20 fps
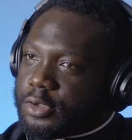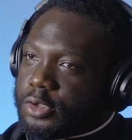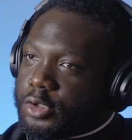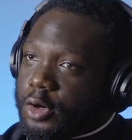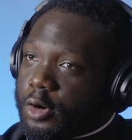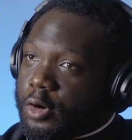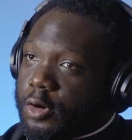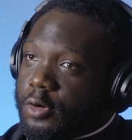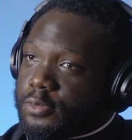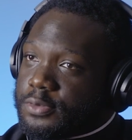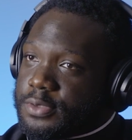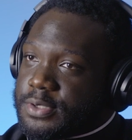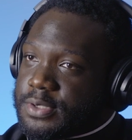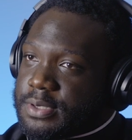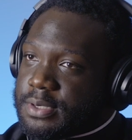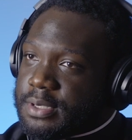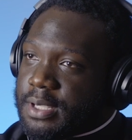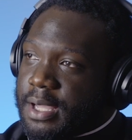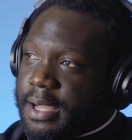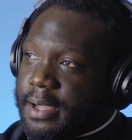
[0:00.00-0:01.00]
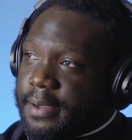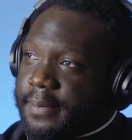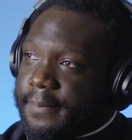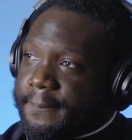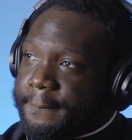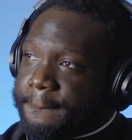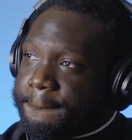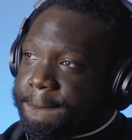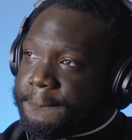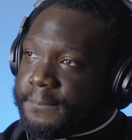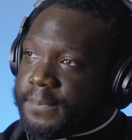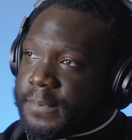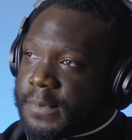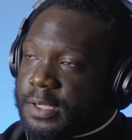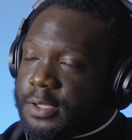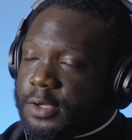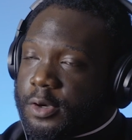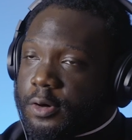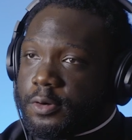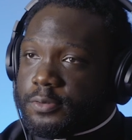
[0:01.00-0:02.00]
your
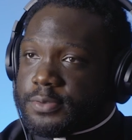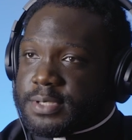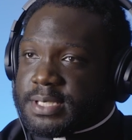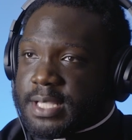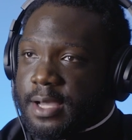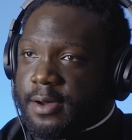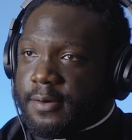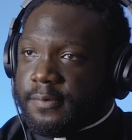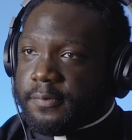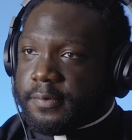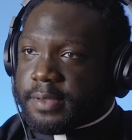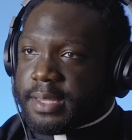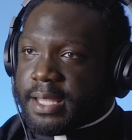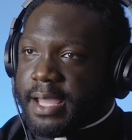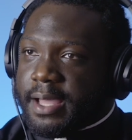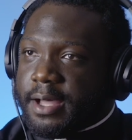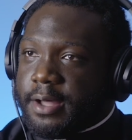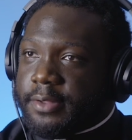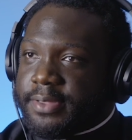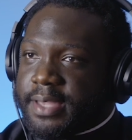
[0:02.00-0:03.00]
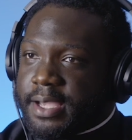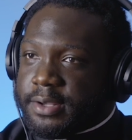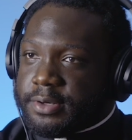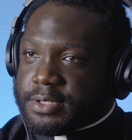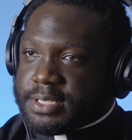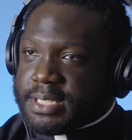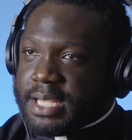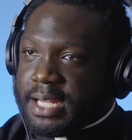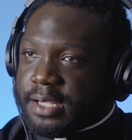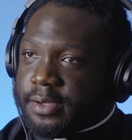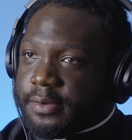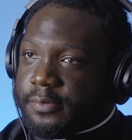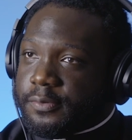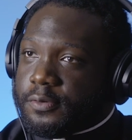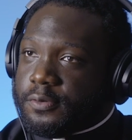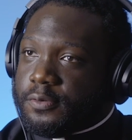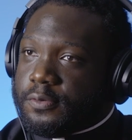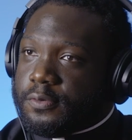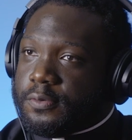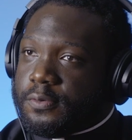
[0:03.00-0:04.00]
own self, with a healthy understanding of
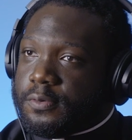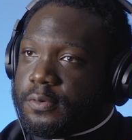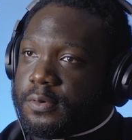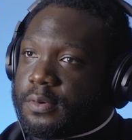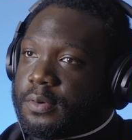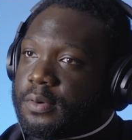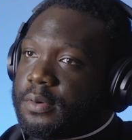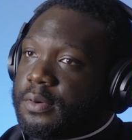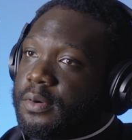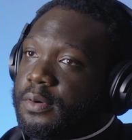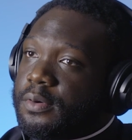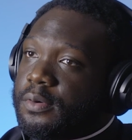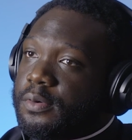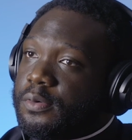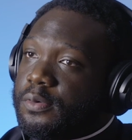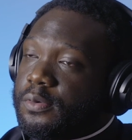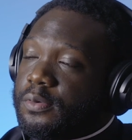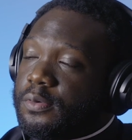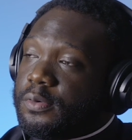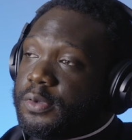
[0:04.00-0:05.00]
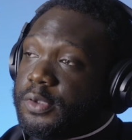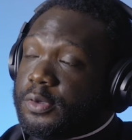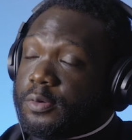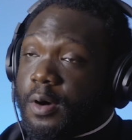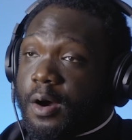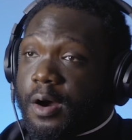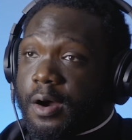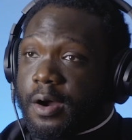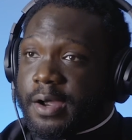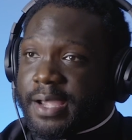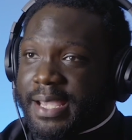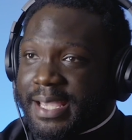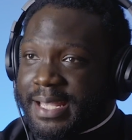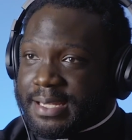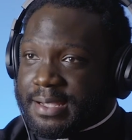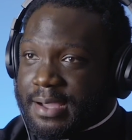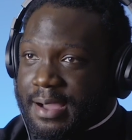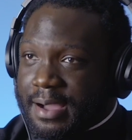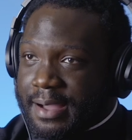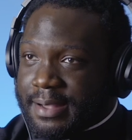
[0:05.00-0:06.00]
who you are
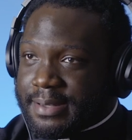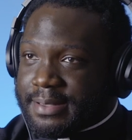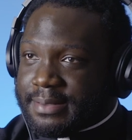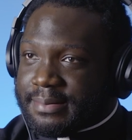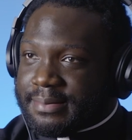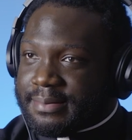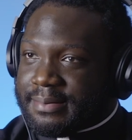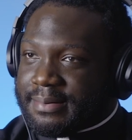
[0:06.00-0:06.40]
in God,